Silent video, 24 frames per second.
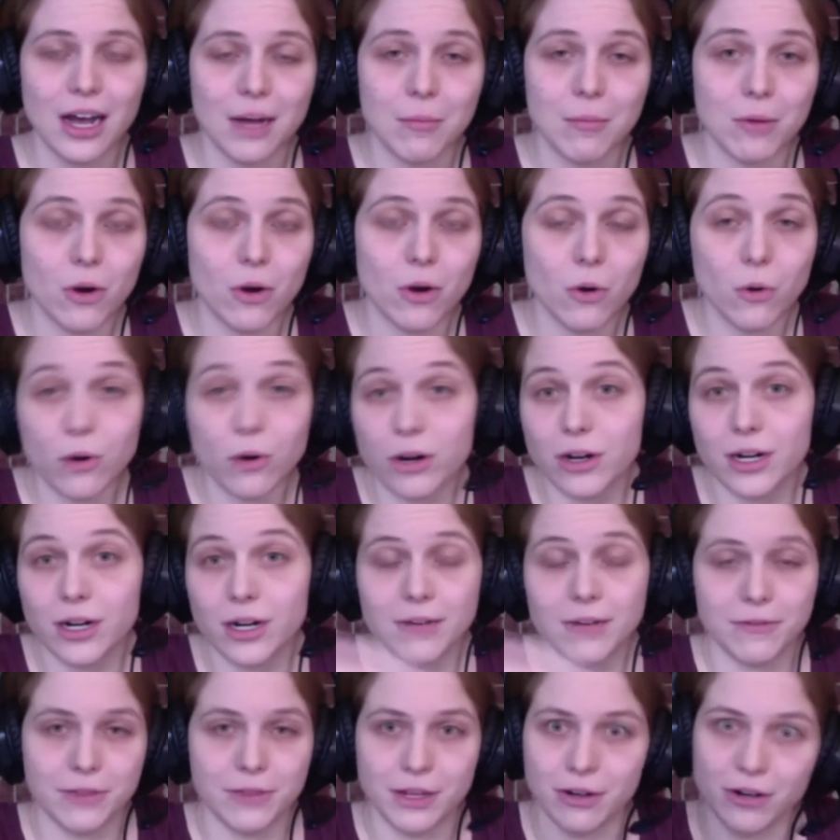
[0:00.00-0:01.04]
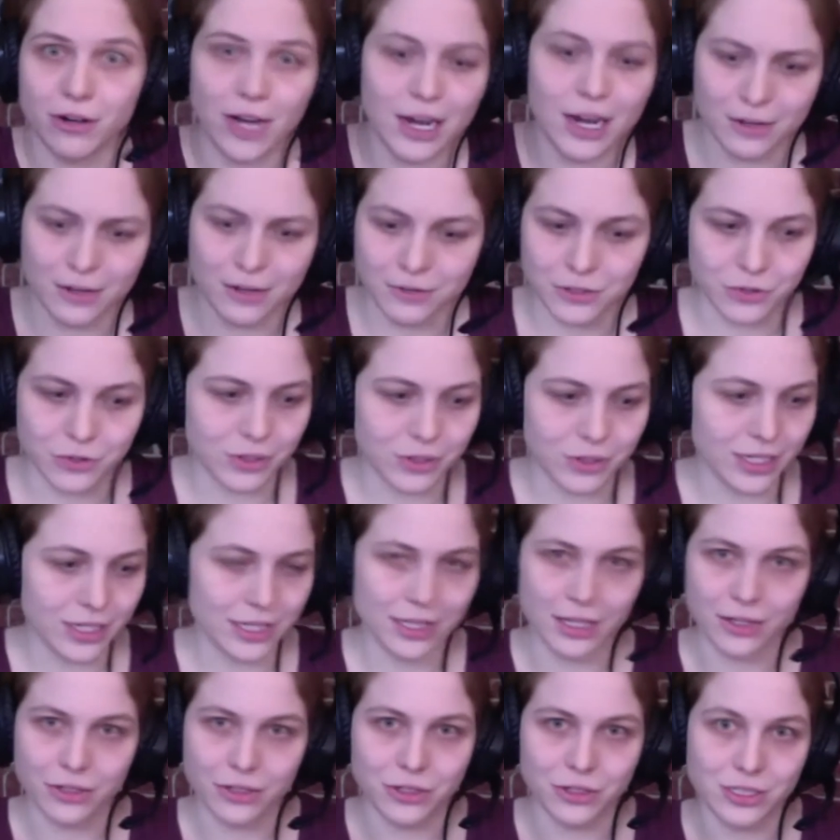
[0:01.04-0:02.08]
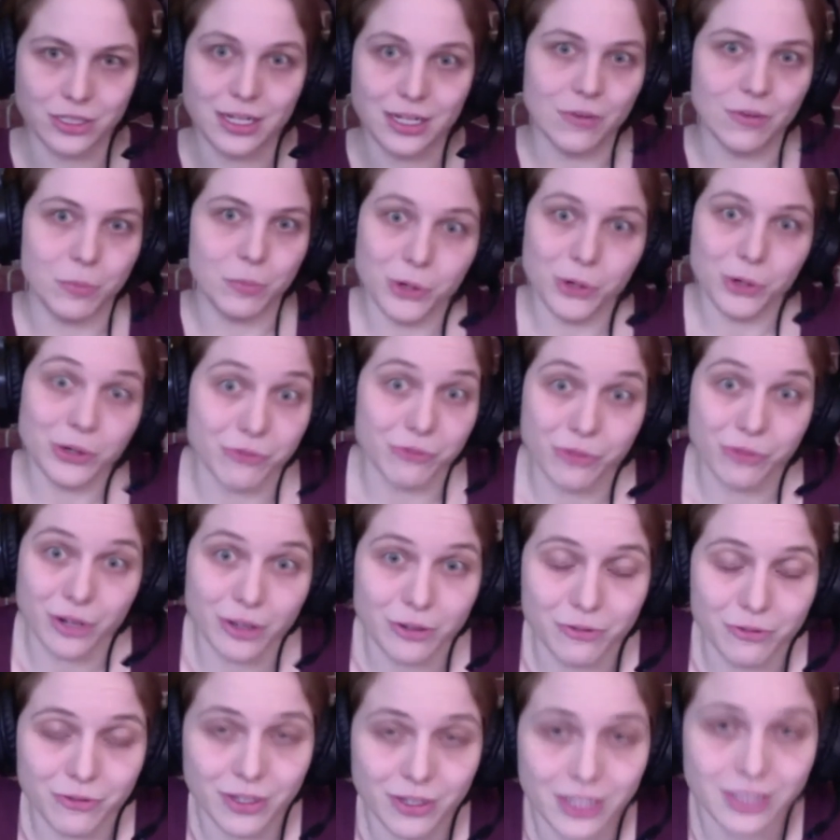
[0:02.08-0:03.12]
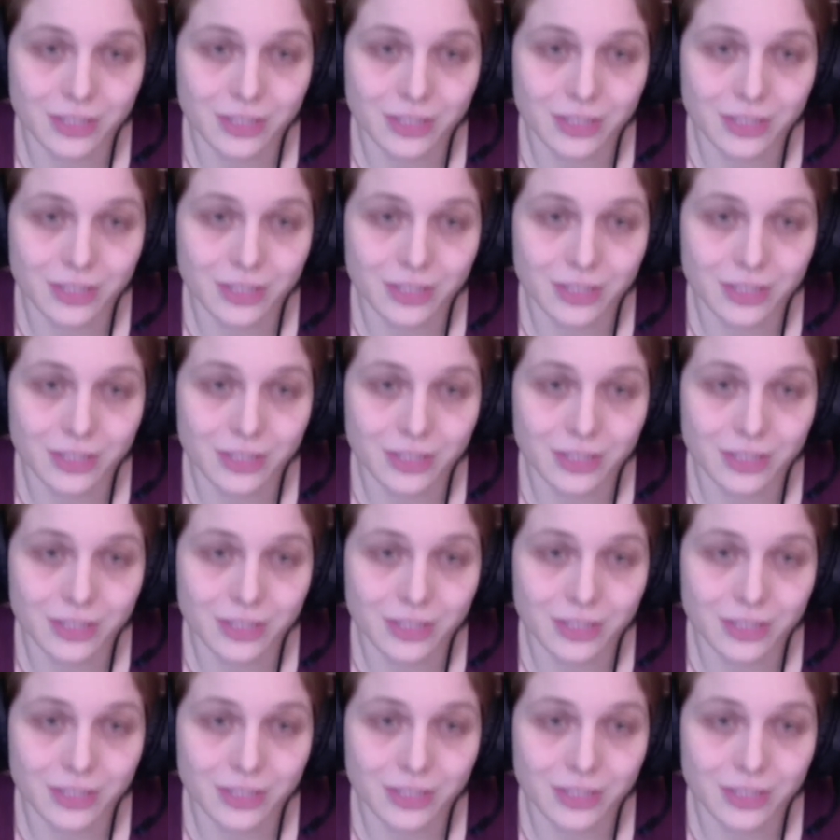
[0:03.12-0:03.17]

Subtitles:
or if they're not off screen, they could just have a book in front of their face,